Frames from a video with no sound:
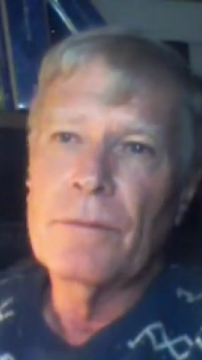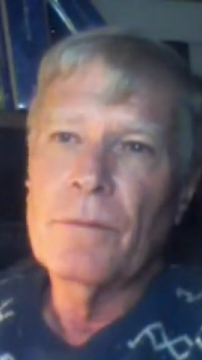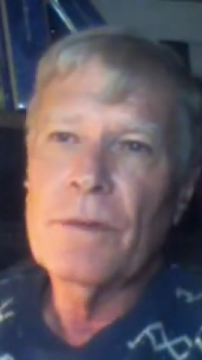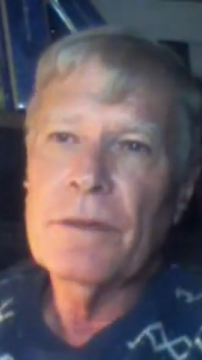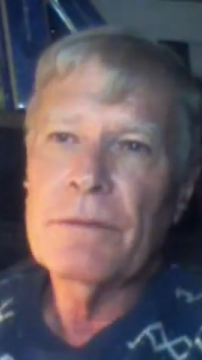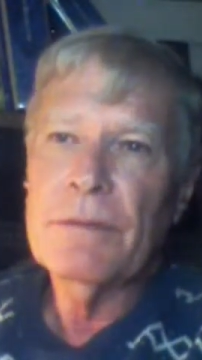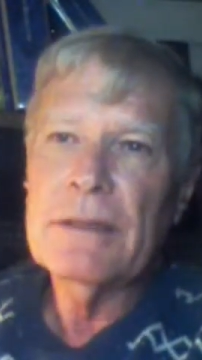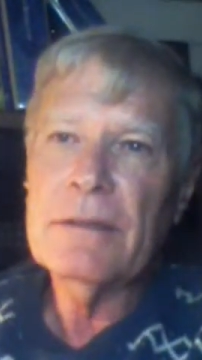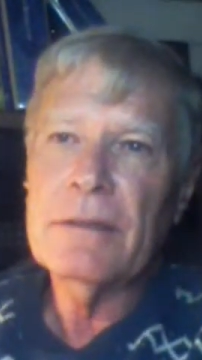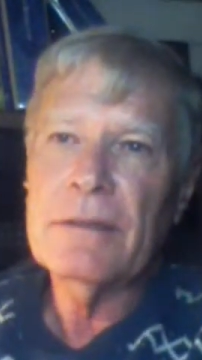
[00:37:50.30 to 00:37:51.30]
one of the
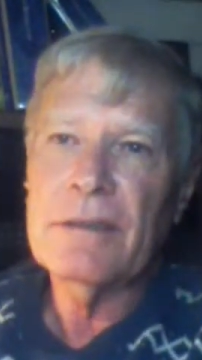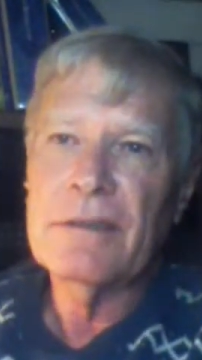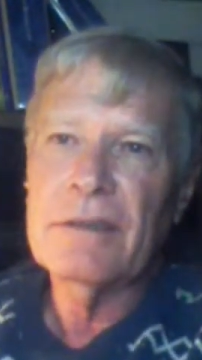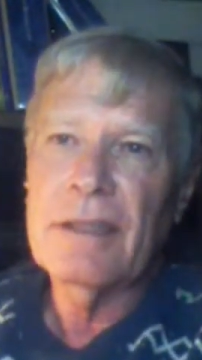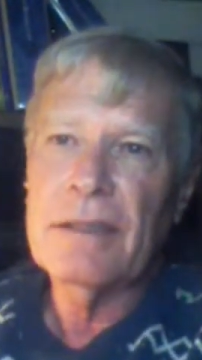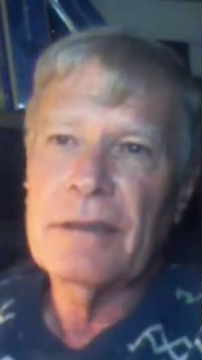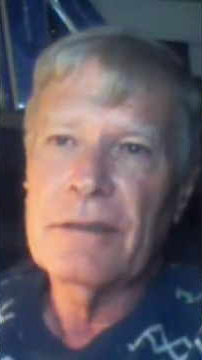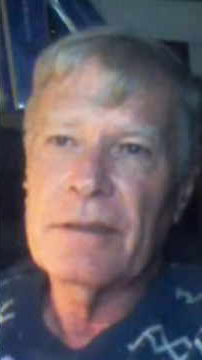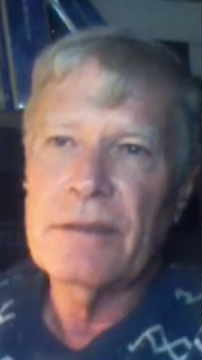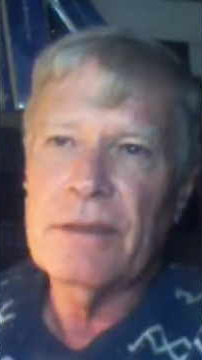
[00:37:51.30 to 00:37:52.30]
reasons that
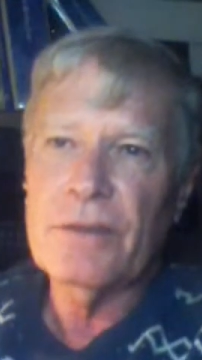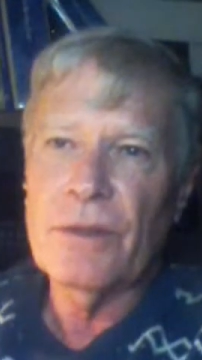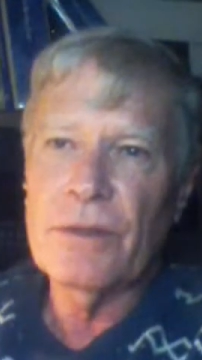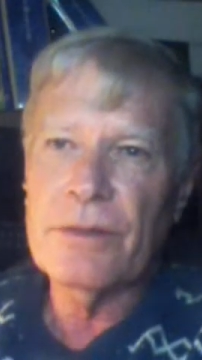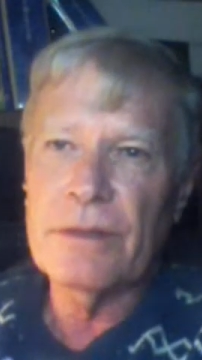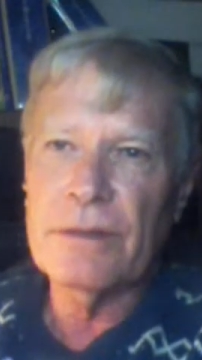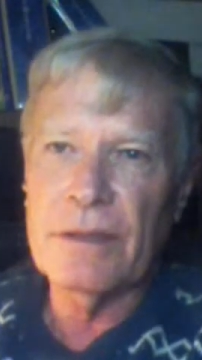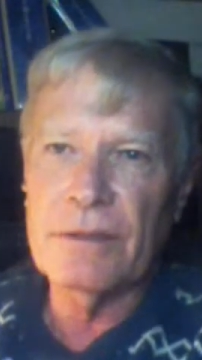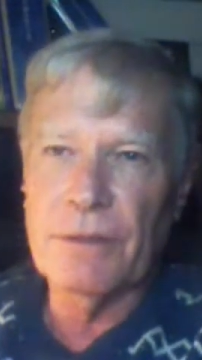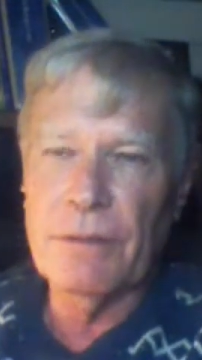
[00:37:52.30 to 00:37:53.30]
this earth is
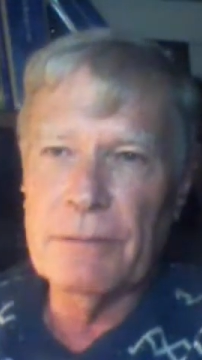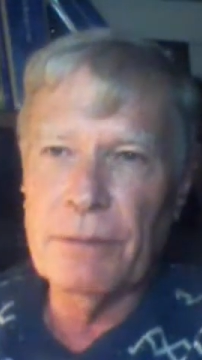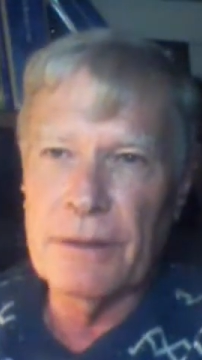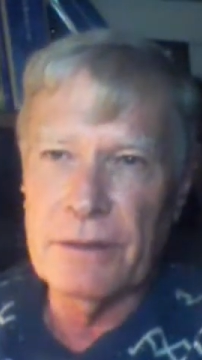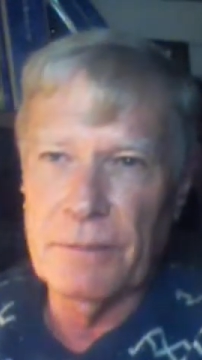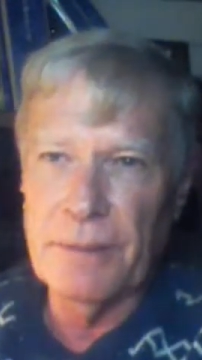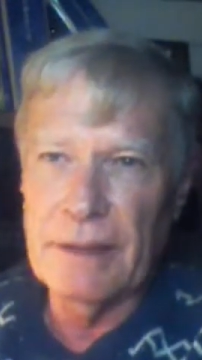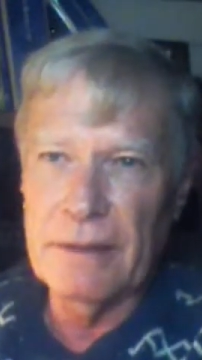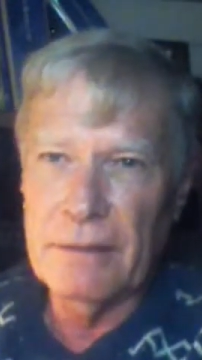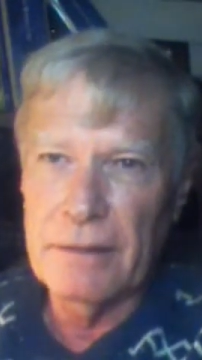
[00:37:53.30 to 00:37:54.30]
such a great place to
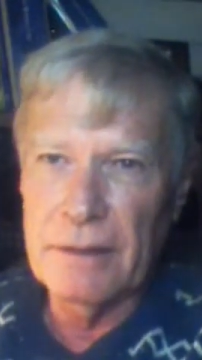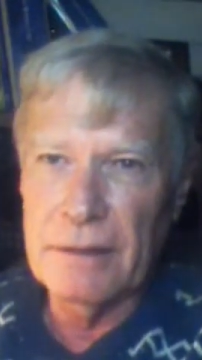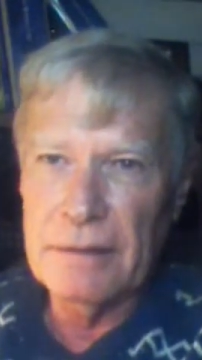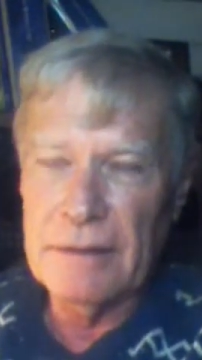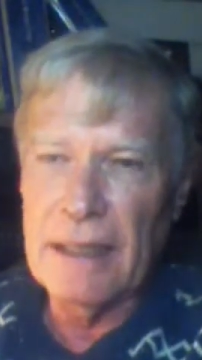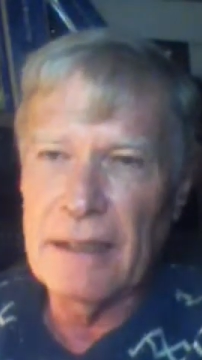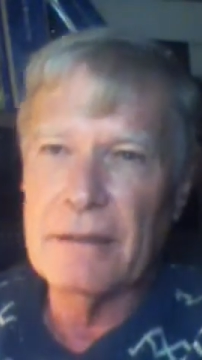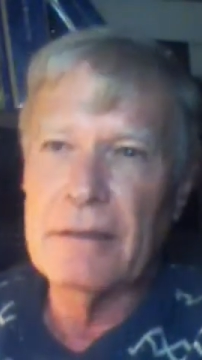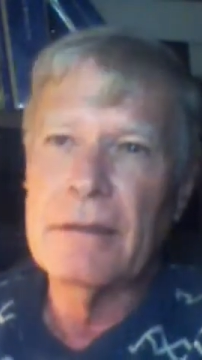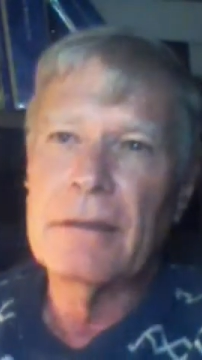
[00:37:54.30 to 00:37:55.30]
be is that
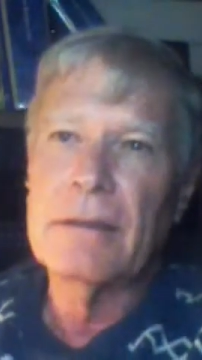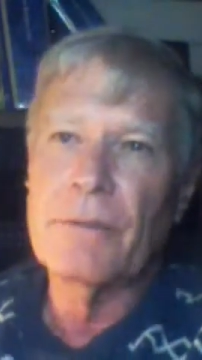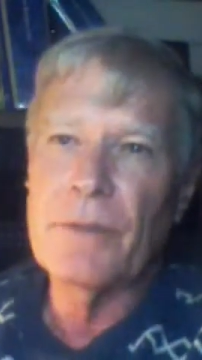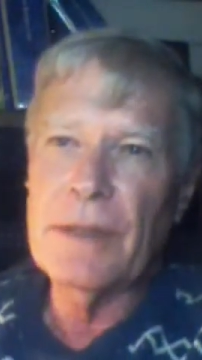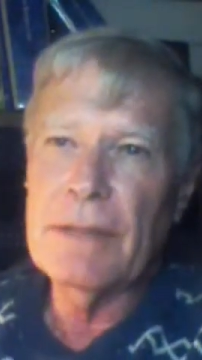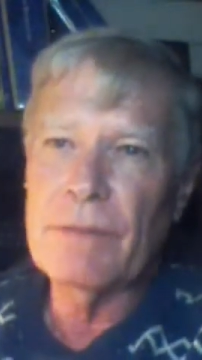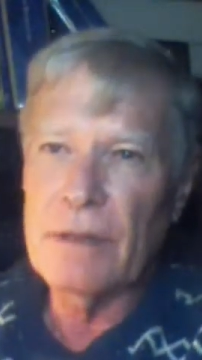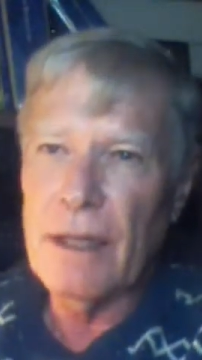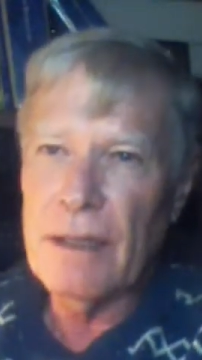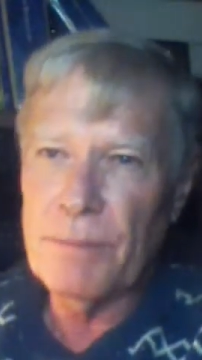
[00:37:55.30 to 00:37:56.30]
we have a
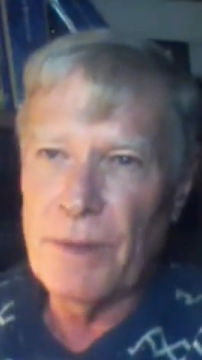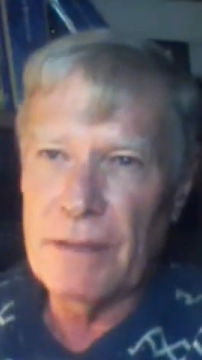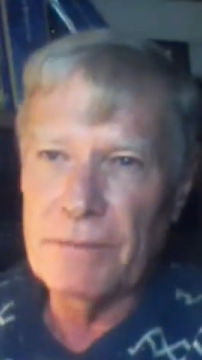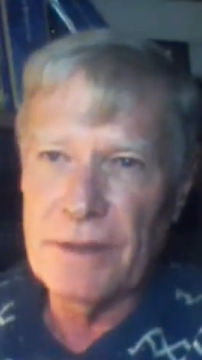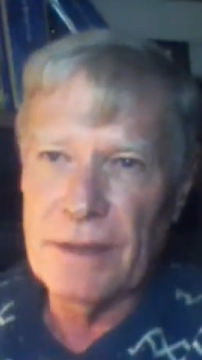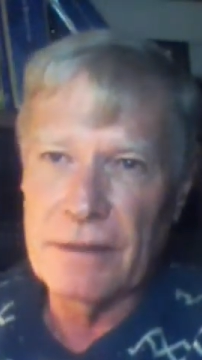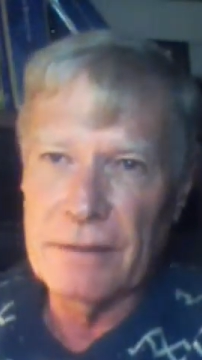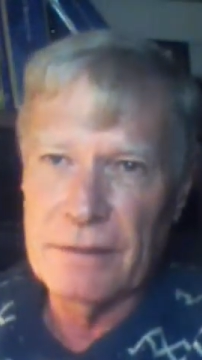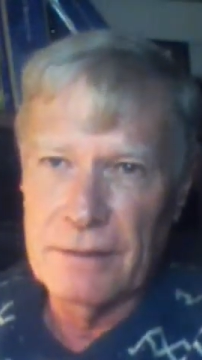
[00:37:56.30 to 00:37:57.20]
lot of problems here.